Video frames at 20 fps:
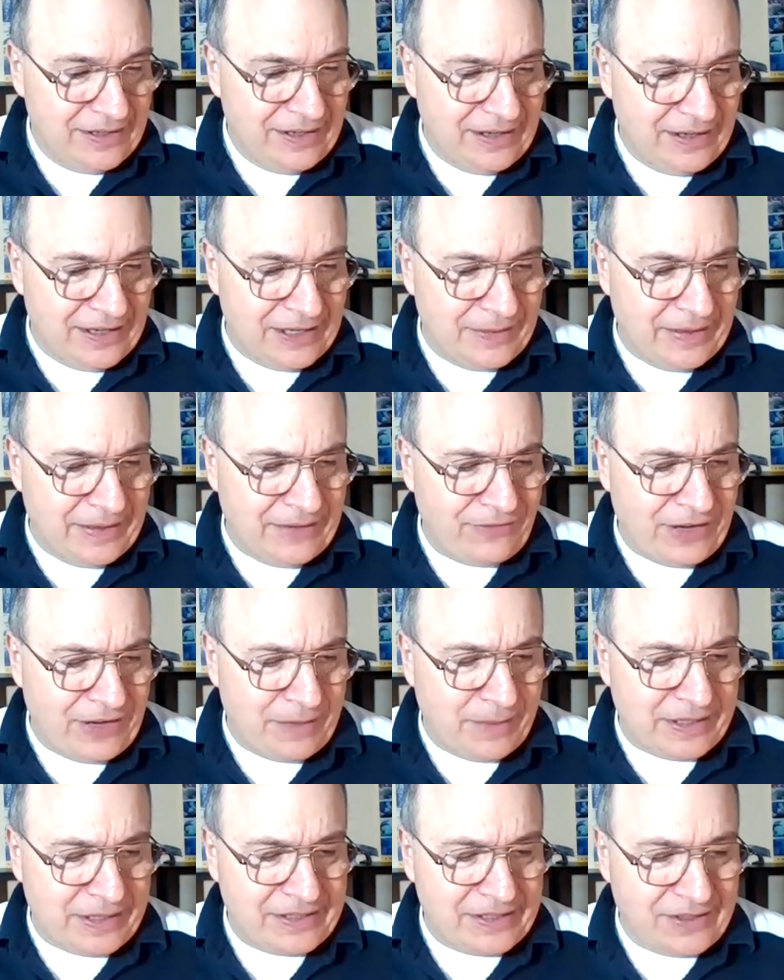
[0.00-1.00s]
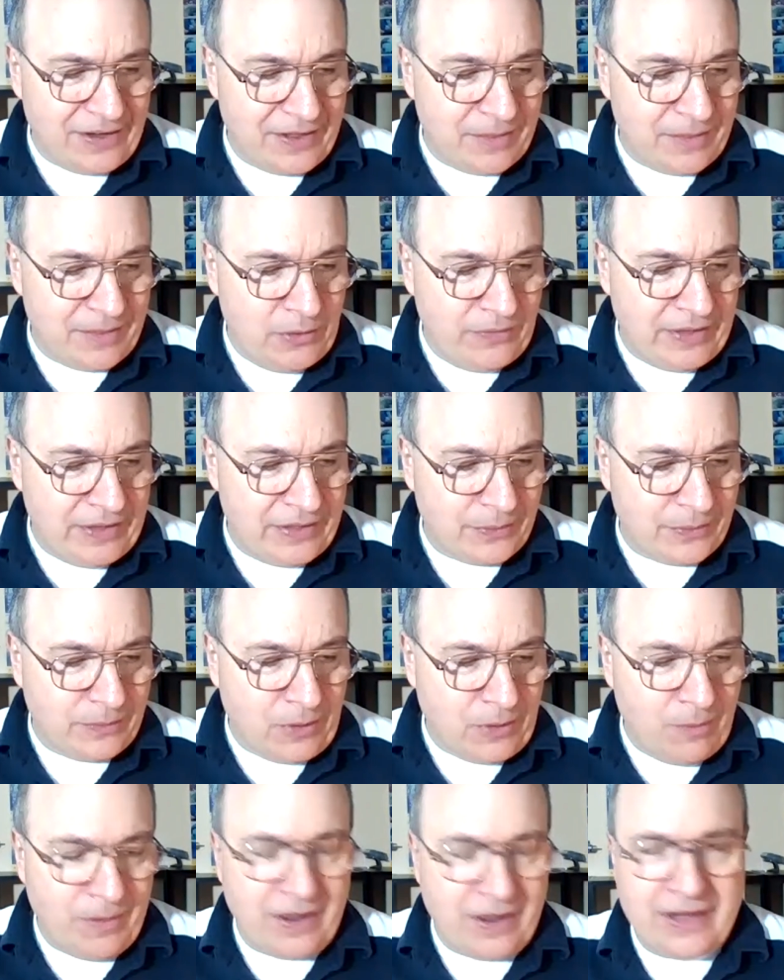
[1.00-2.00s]
And if anybody saw the movie The
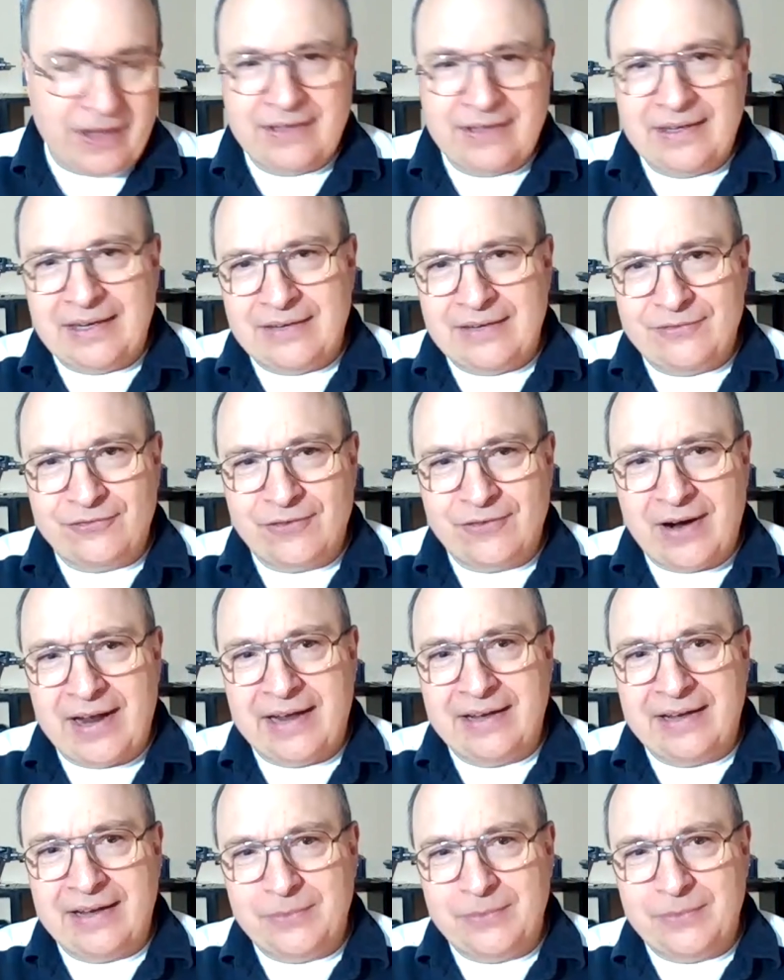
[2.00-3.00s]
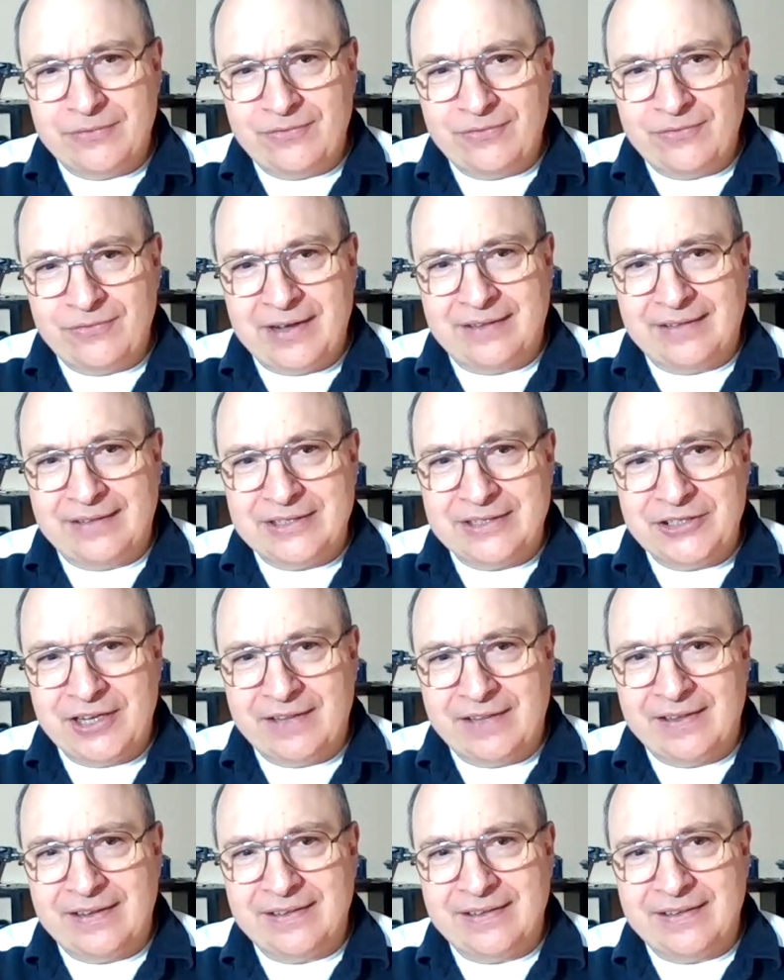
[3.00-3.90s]
Robot and Frank with Frank Langella.